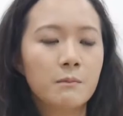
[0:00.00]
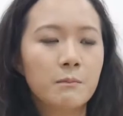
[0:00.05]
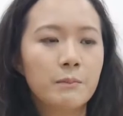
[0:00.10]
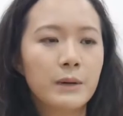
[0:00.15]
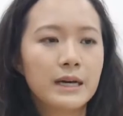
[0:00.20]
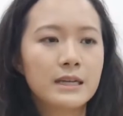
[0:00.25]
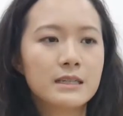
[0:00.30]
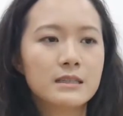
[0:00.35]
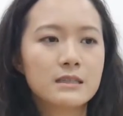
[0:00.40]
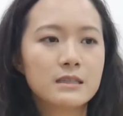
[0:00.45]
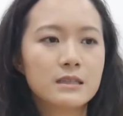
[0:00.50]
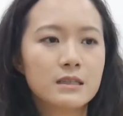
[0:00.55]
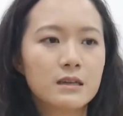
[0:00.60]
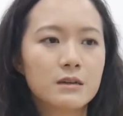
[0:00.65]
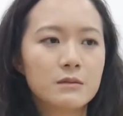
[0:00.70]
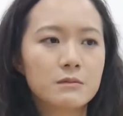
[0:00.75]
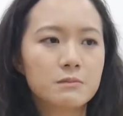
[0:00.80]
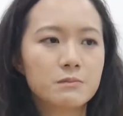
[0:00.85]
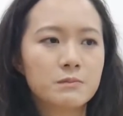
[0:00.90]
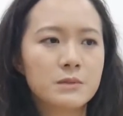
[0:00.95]
But
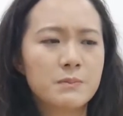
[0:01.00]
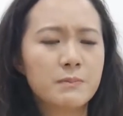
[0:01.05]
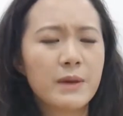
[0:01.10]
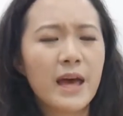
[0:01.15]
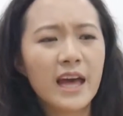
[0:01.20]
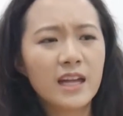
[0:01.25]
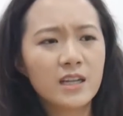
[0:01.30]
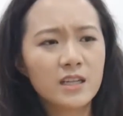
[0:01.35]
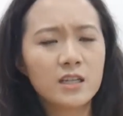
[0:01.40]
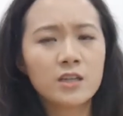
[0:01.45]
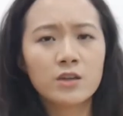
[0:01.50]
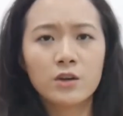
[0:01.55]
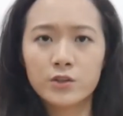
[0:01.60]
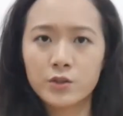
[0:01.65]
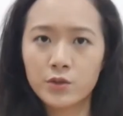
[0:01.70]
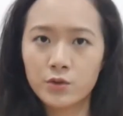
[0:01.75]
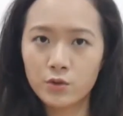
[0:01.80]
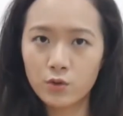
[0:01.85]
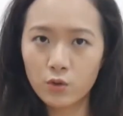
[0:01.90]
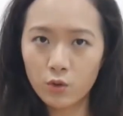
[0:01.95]
depending
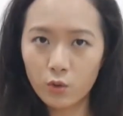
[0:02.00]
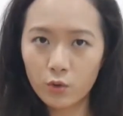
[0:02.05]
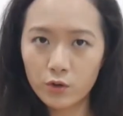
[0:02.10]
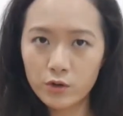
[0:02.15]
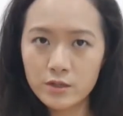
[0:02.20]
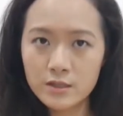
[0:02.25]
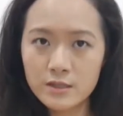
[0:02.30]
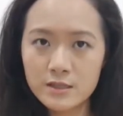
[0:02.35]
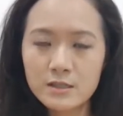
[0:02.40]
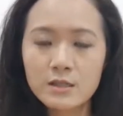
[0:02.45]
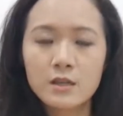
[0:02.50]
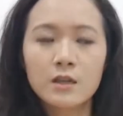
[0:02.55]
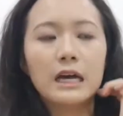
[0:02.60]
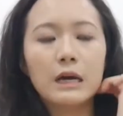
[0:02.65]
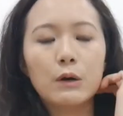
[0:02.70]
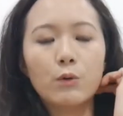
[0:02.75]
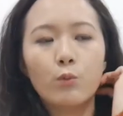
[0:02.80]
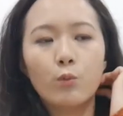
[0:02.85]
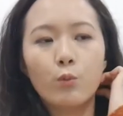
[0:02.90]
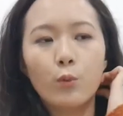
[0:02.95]
on your course,
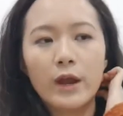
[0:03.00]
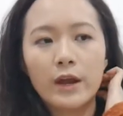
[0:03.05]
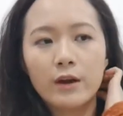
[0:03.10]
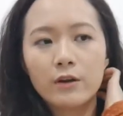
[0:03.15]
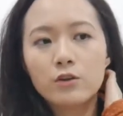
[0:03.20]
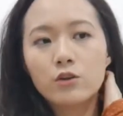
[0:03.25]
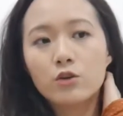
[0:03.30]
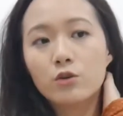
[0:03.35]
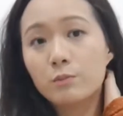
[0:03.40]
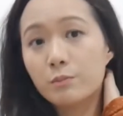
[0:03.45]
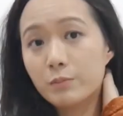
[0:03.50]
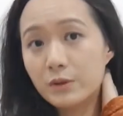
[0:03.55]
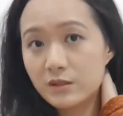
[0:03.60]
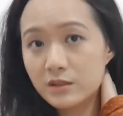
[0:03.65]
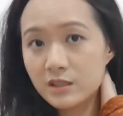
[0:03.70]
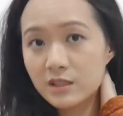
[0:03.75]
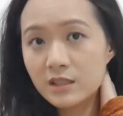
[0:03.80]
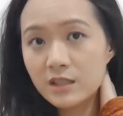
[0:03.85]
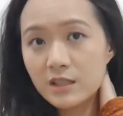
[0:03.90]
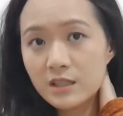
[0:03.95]
where your
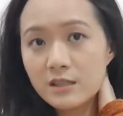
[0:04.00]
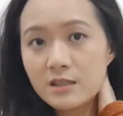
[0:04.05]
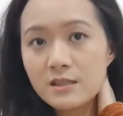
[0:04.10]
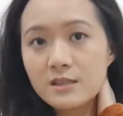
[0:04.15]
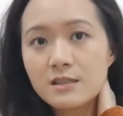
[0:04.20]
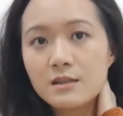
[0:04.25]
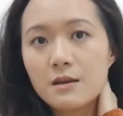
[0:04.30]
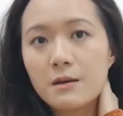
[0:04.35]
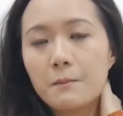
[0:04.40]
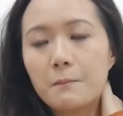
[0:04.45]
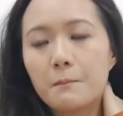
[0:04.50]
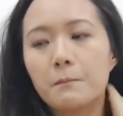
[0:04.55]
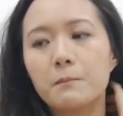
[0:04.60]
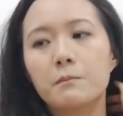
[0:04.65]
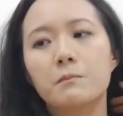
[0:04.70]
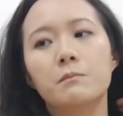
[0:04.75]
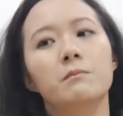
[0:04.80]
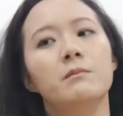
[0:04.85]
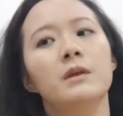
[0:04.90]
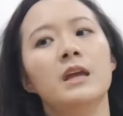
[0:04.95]
building is
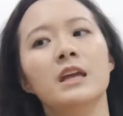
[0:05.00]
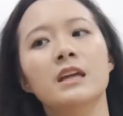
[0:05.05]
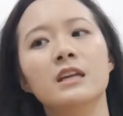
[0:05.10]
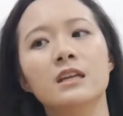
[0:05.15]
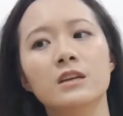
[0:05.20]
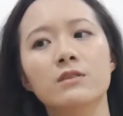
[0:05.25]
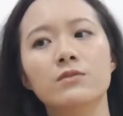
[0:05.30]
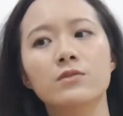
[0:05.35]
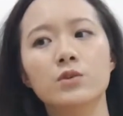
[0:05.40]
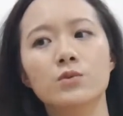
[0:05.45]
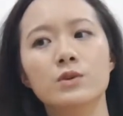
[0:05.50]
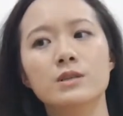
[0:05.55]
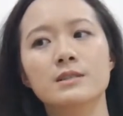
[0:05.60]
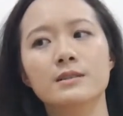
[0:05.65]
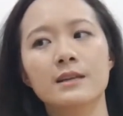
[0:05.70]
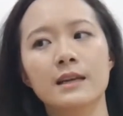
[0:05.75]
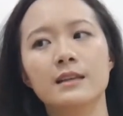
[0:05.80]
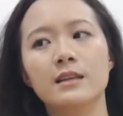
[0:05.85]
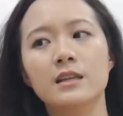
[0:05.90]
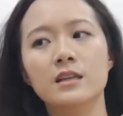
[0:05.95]
may give you a
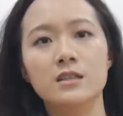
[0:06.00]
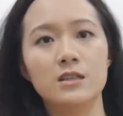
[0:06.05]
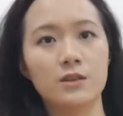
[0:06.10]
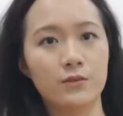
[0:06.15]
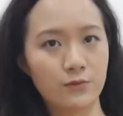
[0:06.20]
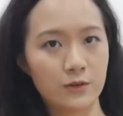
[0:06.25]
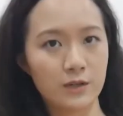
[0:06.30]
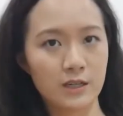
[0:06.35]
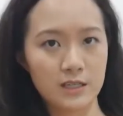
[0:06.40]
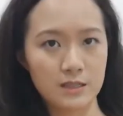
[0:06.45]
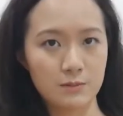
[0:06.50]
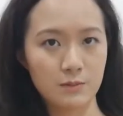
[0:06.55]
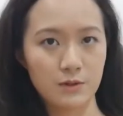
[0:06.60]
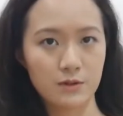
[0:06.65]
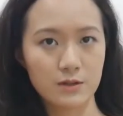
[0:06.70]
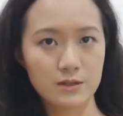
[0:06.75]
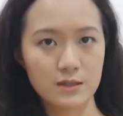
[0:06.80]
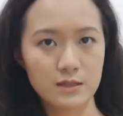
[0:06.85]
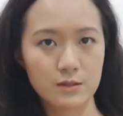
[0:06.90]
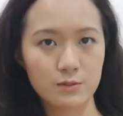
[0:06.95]
slightly different
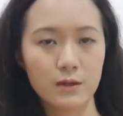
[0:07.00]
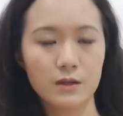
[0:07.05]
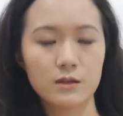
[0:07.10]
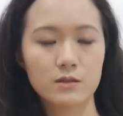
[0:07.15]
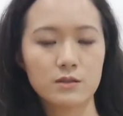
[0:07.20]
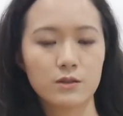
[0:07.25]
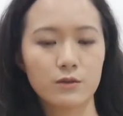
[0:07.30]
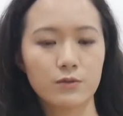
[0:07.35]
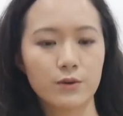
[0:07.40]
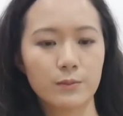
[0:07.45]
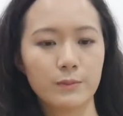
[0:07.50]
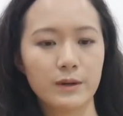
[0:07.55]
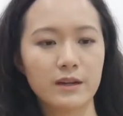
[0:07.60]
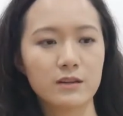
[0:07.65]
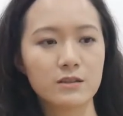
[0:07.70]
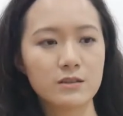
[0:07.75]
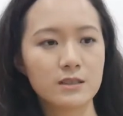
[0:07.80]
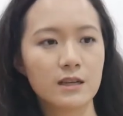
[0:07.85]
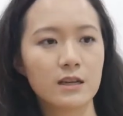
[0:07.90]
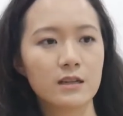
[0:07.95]
experience as well. So from my
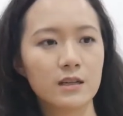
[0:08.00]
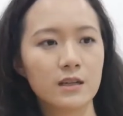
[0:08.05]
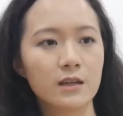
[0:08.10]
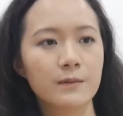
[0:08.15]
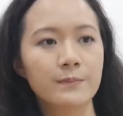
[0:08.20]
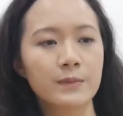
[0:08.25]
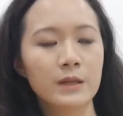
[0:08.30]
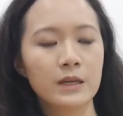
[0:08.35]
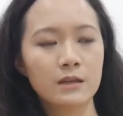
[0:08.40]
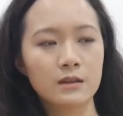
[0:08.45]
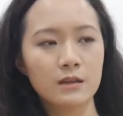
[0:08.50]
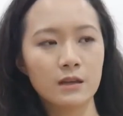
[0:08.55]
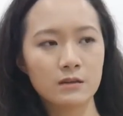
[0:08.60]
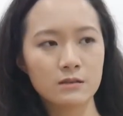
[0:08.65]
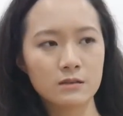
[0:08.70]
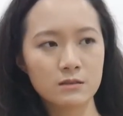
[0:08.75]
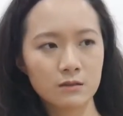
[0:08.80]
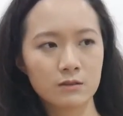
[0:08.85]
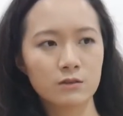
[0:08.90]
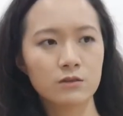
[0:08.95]
understanding, there are
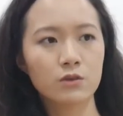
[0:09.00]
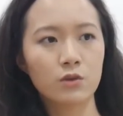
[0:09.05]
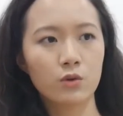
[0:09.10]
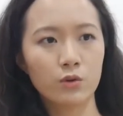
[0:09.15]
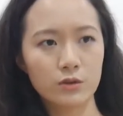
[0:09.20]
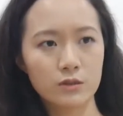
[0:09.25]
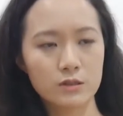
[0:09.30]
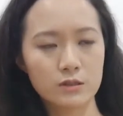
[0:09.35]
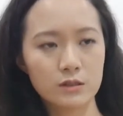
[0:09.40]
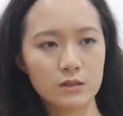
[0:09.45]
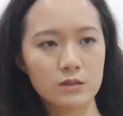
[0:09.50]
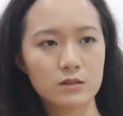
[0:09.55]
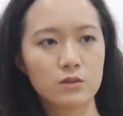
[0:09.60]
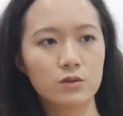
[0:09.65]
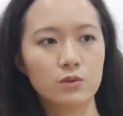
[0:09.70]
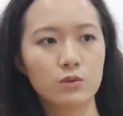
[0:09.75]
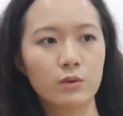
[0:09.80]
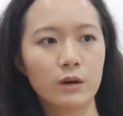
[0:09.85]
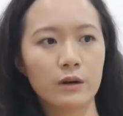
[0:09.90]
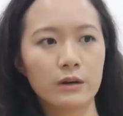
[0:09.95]
certain courses
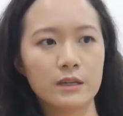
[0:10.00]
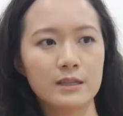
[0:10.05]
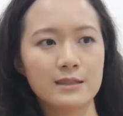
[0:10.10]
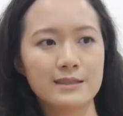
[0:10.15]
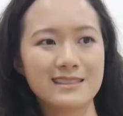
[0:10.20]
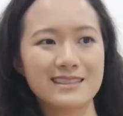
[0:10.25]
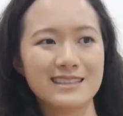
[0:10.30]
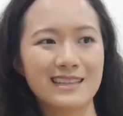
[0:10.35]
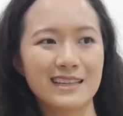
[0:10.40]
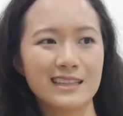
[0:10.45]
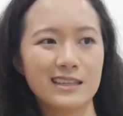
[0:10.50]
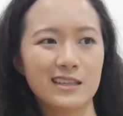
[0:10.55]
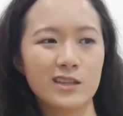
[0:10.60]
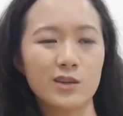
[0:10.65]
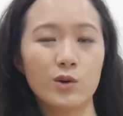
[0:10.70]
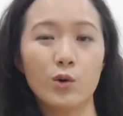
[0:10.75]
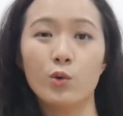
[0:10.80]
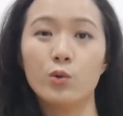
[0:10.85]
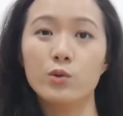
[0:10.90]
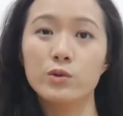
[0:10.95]
who are in
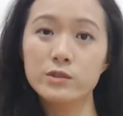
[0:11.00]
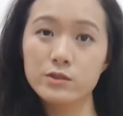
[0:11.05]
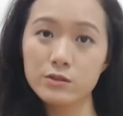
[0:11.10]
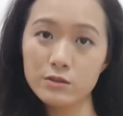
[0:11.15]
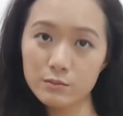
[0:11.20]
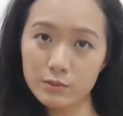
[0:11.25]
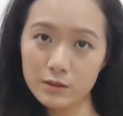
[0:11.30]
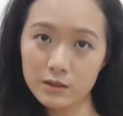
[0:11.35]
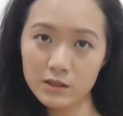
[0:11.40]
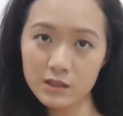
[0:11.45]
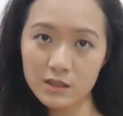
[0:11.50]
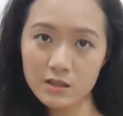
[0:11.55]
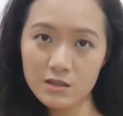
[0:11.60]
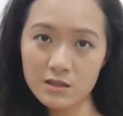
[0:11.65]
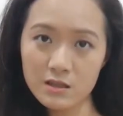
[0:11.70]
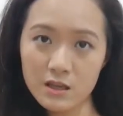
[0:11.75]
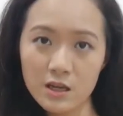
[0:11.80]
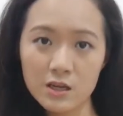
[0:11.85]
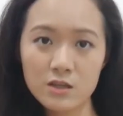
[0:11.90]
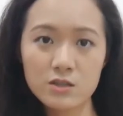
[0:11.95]
slightly older
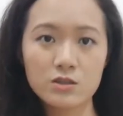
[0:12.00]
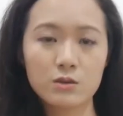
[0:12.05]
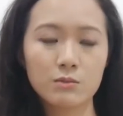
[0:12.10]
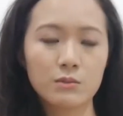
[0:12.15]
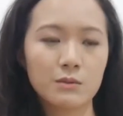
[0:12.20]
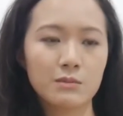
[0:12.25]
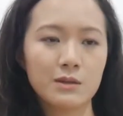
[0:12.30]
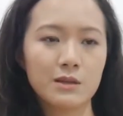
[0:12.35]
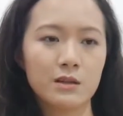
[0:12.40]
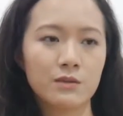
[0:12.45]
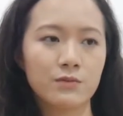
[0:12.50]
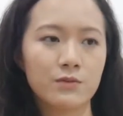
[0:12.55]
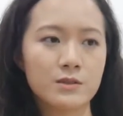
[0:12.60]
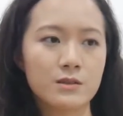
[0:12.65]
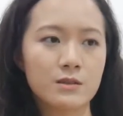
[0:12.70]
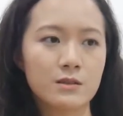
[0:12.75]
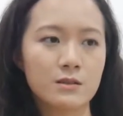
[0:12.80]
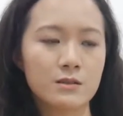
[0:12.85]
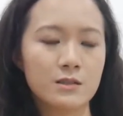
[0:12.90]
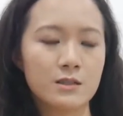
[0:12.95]
buildings, so maybe their
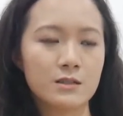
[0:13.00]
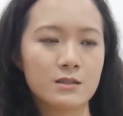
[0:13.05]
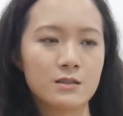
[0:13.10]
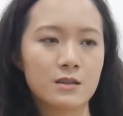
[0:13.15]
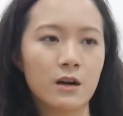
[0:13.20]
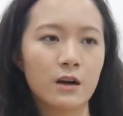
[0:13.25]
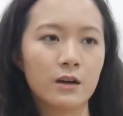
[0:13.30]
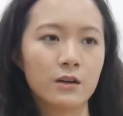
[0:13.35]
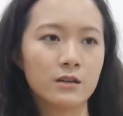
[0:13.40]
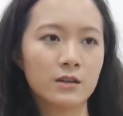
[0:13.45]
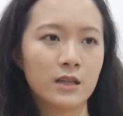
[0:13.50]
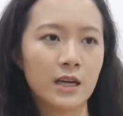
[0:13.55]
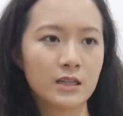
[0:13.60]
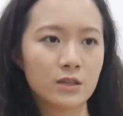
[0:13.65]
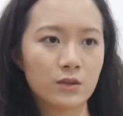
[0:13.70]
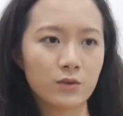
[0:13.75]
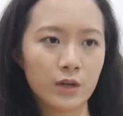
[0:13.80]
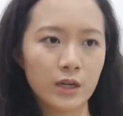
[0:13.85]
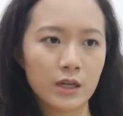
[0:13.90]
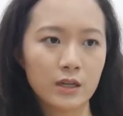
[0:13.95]
facilities aren't
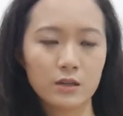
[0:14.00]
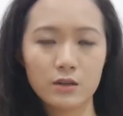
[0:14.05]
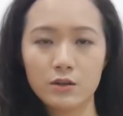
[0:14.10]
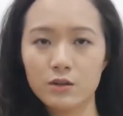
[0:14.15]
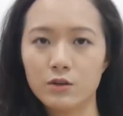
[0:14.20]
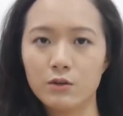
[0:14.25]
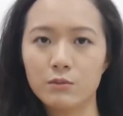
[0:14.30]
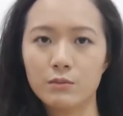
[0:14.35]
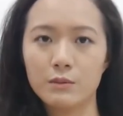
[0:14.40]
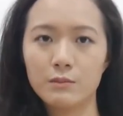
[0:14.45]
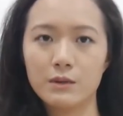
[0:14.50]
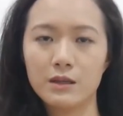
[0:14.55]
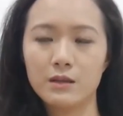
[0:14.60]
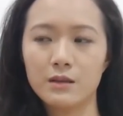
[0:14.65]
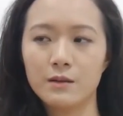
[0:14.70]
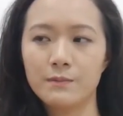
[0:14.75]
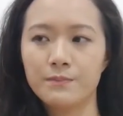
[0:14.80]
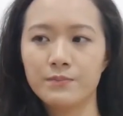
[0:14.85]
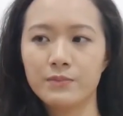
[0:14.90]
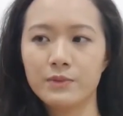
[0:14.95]
that great, you know,
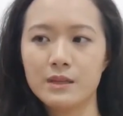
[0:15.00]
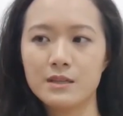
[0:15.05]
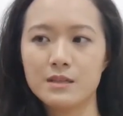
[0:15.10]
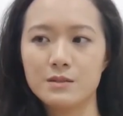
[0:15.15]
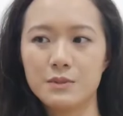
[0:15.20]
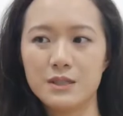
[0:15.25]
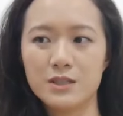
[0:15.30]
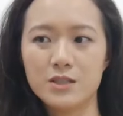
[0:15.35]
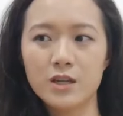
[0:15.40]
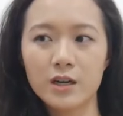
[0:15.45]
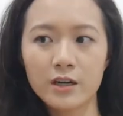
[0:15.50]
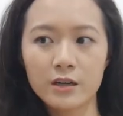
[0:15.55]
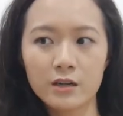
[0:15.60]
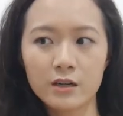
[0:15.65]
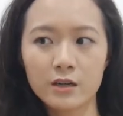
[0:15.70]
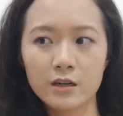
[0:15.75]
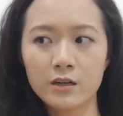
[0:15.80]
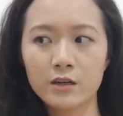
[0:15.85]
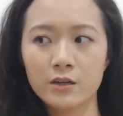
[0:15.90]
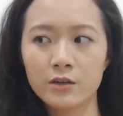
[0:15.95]
maybe it's a bit
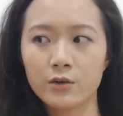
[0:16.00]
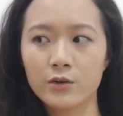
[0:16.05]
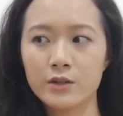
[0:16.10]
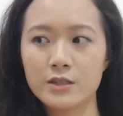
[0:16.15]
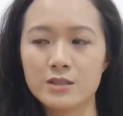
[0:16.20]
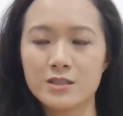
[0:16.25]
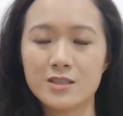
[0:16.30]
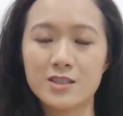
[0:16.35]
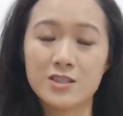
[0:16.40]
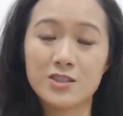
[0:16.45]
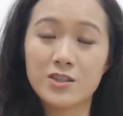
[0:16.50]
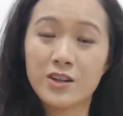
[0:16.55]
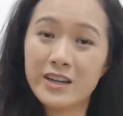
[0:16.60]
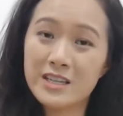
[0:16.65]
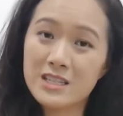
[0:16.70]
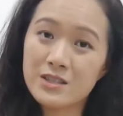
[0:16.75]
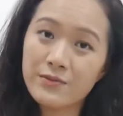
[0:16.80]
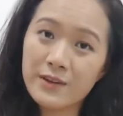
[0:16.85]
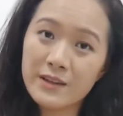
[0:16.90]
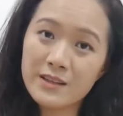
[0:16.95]
darker or it's just not
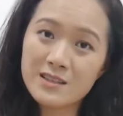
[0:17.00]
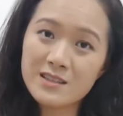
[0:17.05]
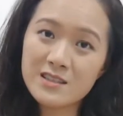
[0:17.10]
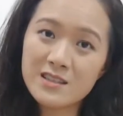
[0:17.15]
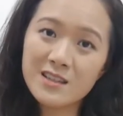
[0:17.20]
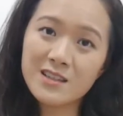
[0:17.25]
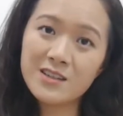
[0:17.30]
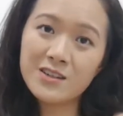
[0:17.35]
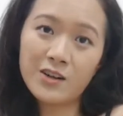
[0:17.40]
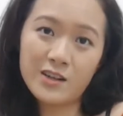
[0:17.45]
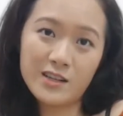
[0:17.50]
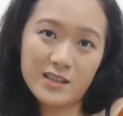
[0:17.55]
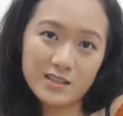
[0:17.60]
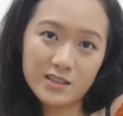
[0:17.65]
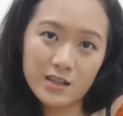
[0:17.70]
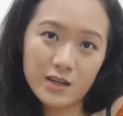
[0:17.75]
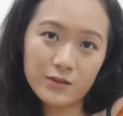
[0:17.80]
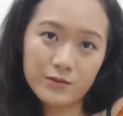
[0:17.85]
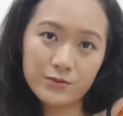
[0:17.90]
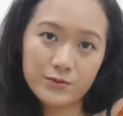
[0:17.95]
as fancy, not as
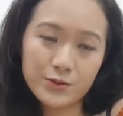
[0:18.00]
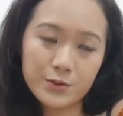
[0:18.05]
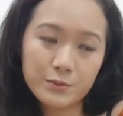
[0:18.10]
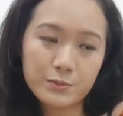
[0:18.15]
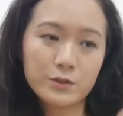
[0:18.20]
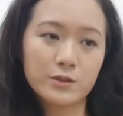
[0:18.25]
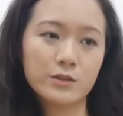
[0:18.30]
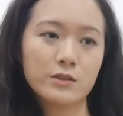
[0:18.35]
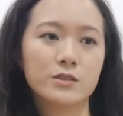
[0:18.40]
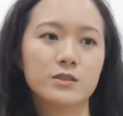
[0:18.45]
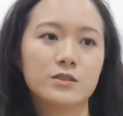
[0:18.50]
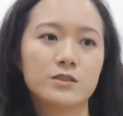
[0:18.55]
comfortable.